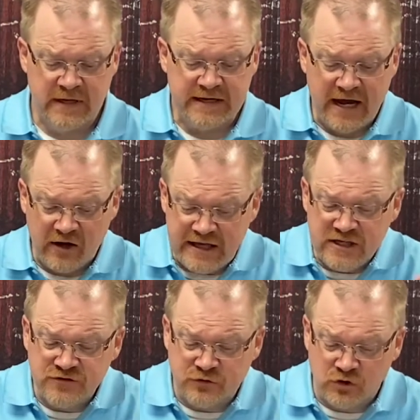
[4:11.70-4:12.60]
Now, he
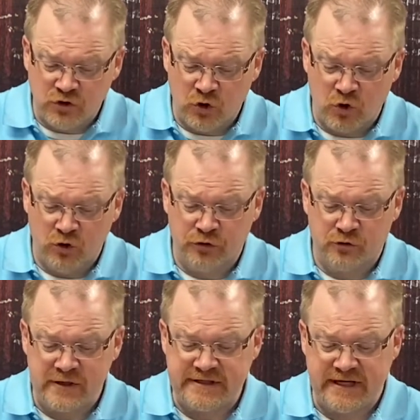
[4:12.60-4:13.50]
is foretold
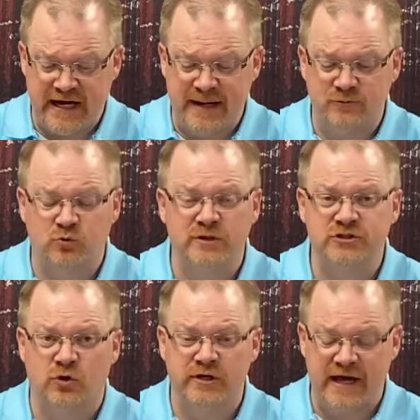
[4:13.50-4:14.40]
three times what's
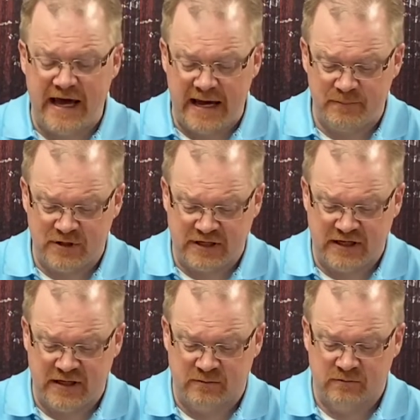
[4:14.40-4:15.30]
going to happen to
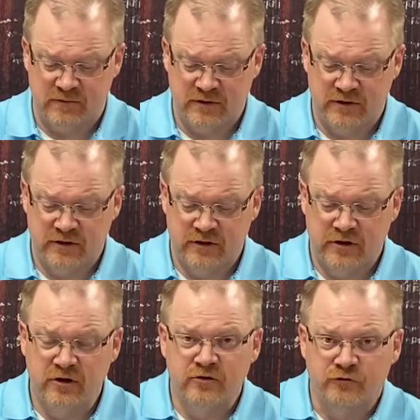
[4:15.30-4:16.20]
him.
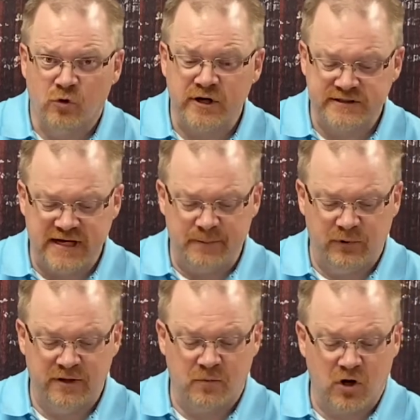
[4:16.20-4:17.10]
For example,
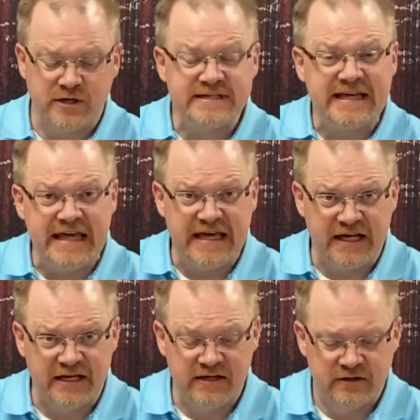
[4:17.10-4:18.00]
in Mark
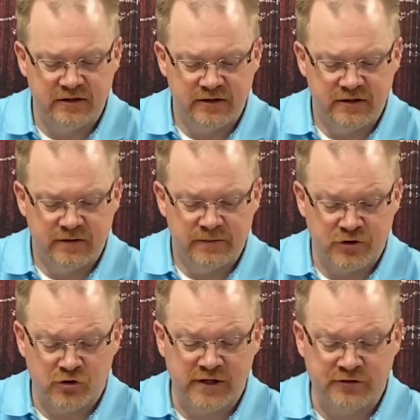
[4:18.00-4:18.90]
10,
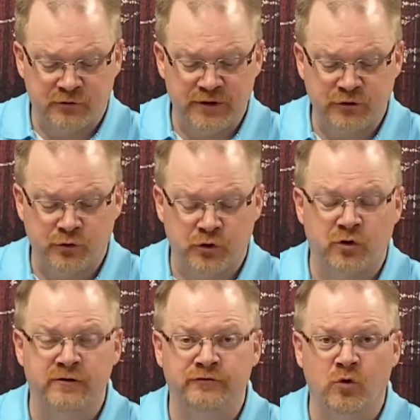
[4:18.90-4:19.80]
33 through
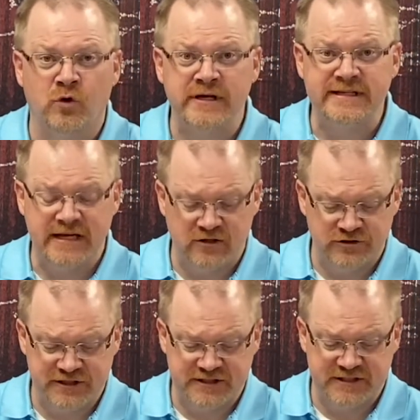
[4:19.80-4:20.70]
34, he tells
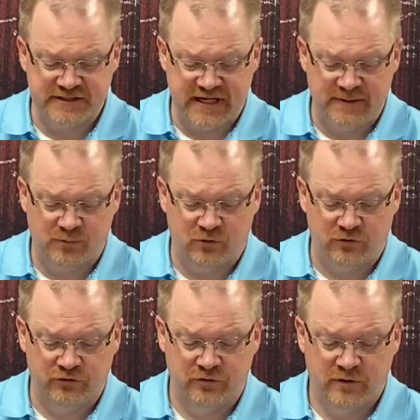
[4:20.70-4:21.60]
his
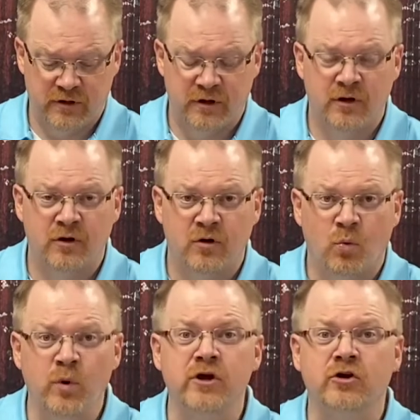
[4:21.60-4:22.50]
disciples,
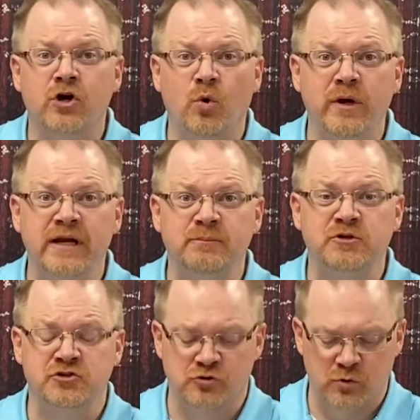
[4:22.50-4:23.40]
We are going up to
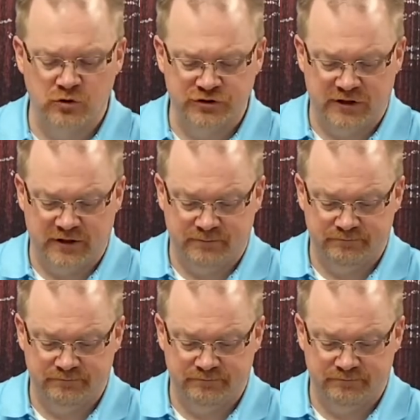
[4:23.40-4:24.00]
Jerusalem,